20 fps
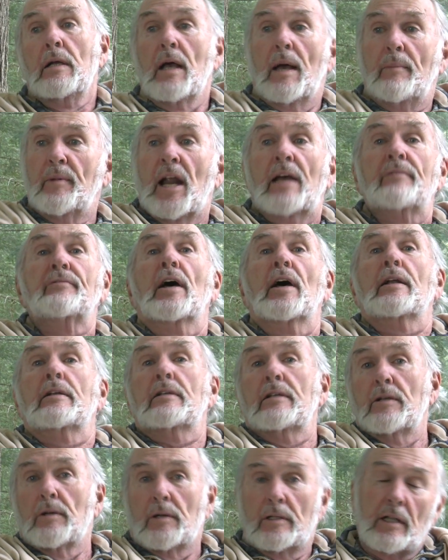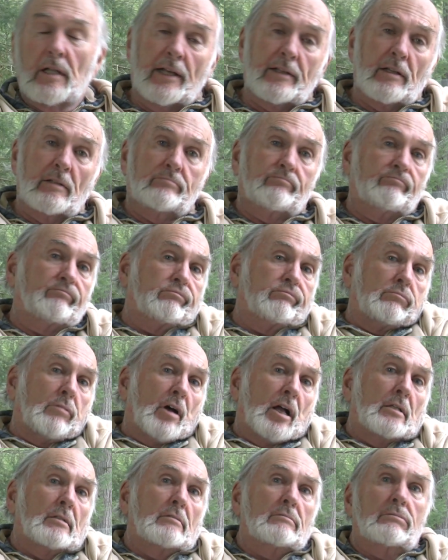I mean, I've got, you know, like a,
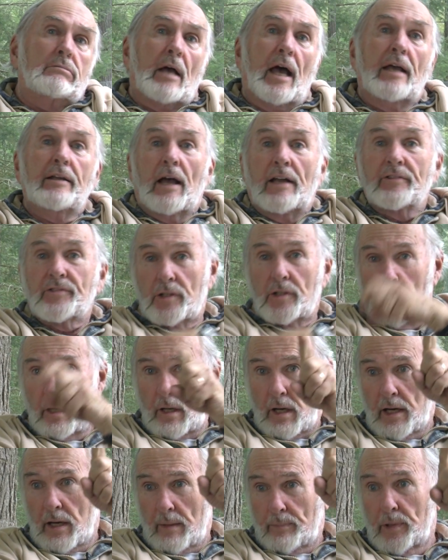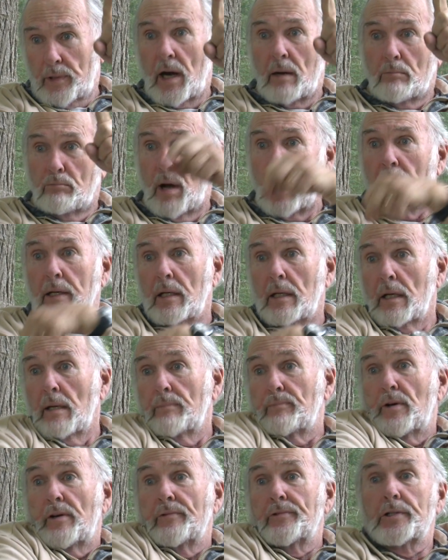well, I still got up in our bunkie
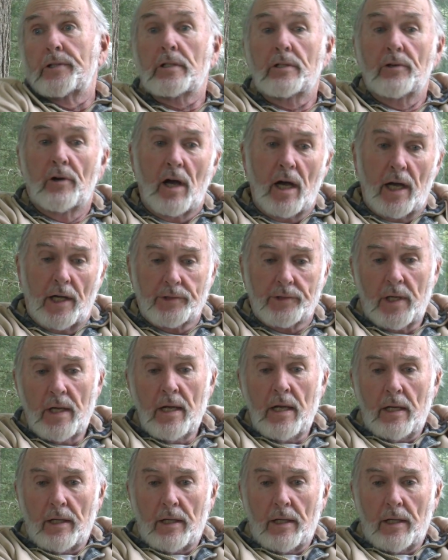up over the garage.